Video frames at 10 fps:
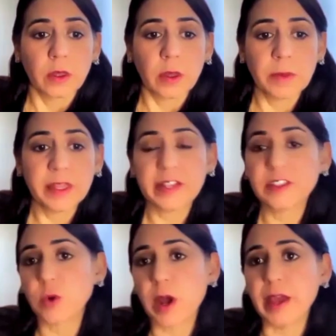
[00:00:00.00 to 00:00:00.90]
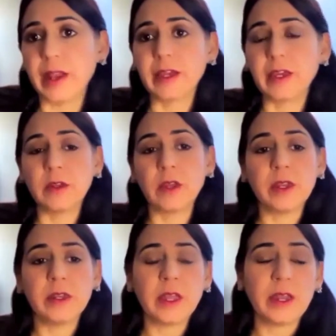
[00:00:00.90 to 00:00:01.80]
I mean, that's right. Like, and,
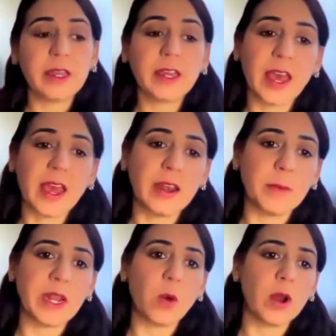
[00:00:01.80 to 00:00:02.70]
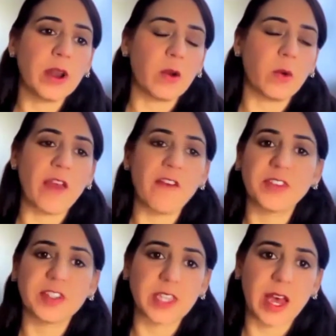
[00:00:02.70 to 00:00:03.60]
and, and again, I mean, I want to
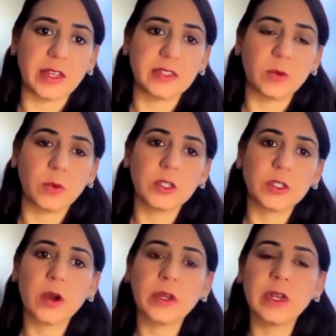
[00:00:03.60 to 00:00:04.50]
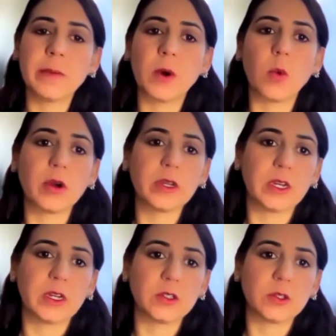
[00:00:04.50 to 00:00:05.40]
emphasize that we're talking about
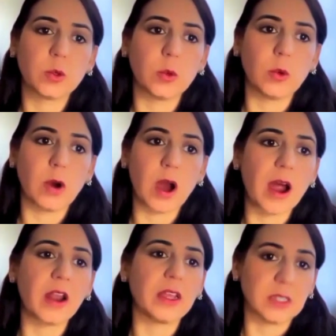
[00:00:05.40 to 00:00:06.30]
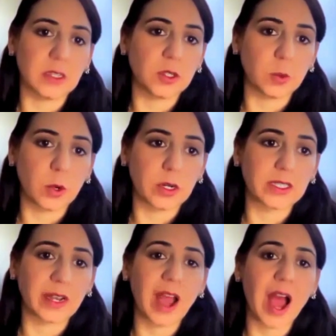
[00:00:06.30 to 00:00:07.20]
workers who are essential workers
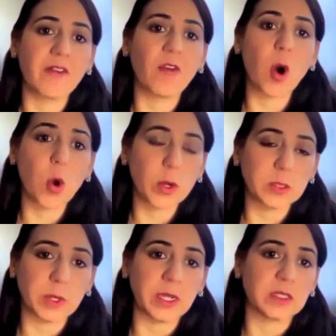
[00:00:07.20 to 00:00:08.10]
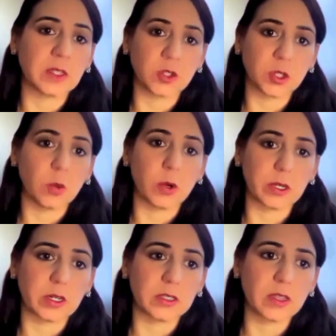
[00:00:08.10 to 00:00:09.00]
and have always been essential
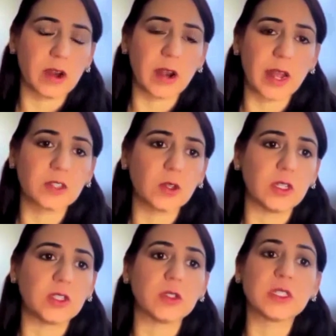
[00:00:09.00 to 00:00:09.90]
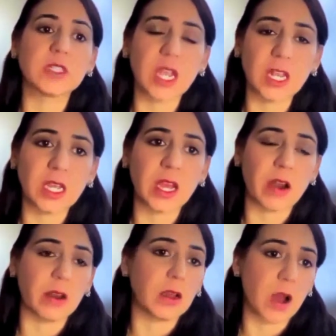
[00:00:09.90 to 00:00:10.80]
workers that are actually sustaining
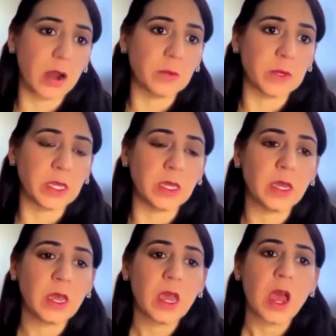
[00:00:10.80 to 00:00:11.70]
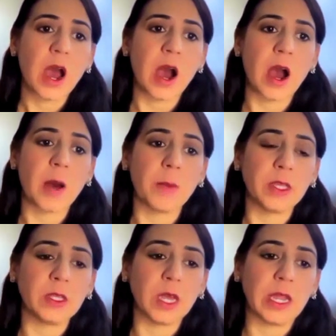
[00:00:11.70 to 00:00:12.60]
our economy um,
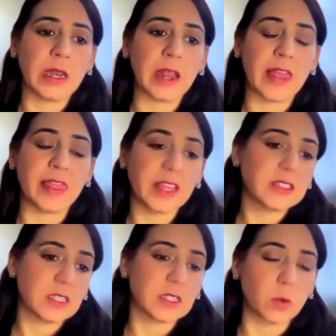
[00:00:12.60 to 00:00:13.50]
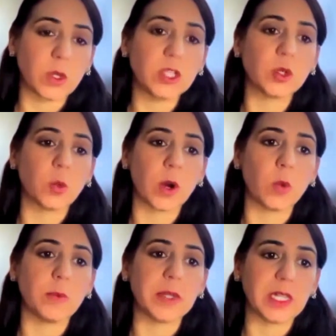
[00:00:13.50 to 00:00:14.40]
and, and, and this is the reason why
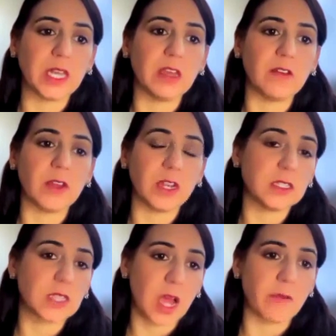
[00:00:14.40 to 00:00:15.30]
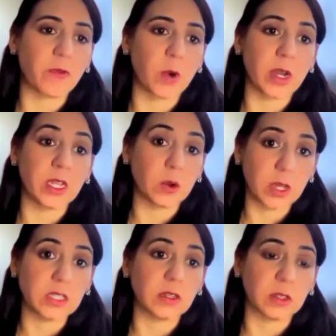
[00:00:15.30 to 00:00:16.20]
we believe it is time for an
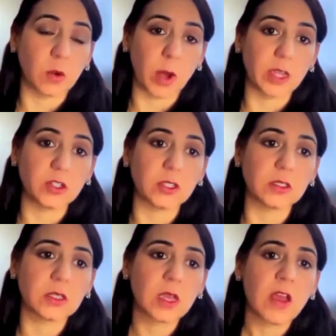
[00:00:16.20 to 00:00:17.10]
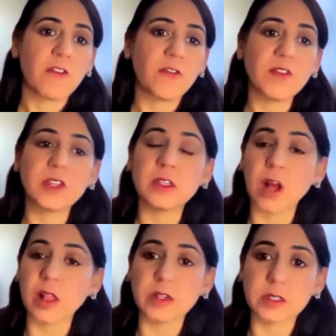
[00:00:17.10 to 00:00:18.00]
increase on the wages.
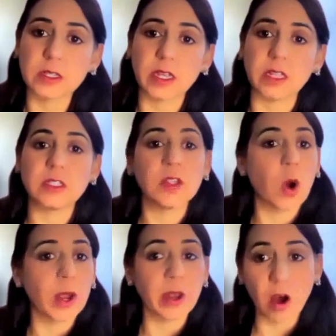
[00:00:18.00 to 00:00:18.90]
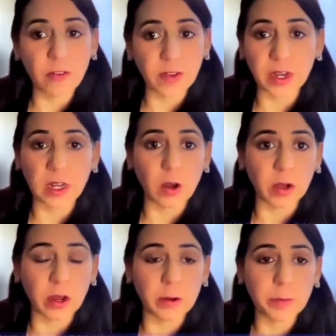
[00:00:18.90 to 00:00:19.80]
$15 is not enough any
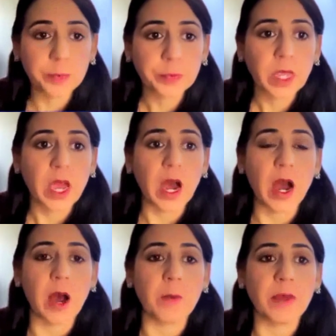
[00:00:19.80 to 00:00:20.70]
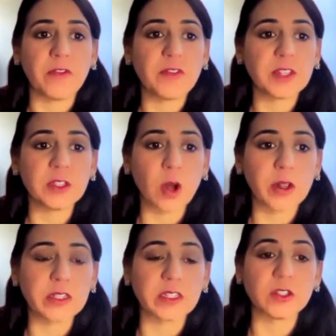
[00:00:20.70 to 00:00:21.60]
longer. Um,
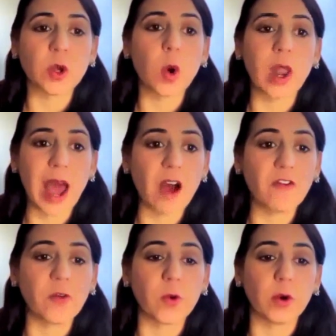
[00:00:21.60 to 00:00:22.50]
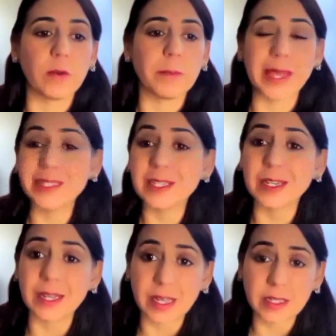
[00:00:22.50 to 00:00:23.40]
$15 does not allow for basic
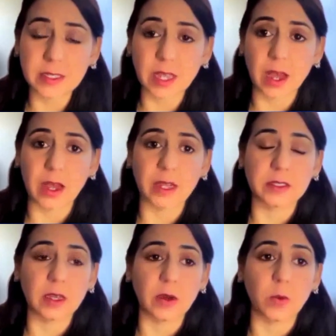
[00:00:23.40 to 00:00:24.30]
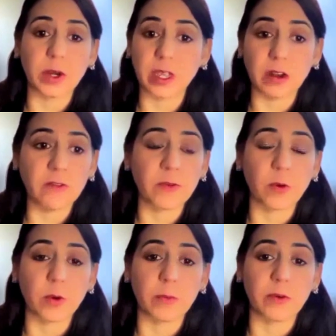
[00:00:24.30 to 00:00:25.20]
needs, as uh, we're hearing
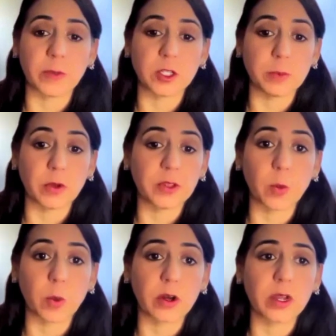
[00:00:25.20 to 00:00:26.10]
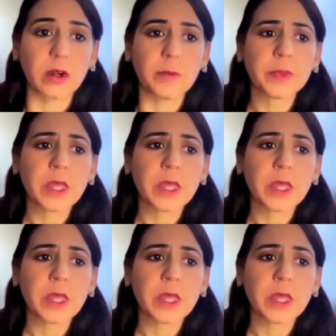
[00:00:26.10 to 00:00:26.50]
for, from the Chipotle worker.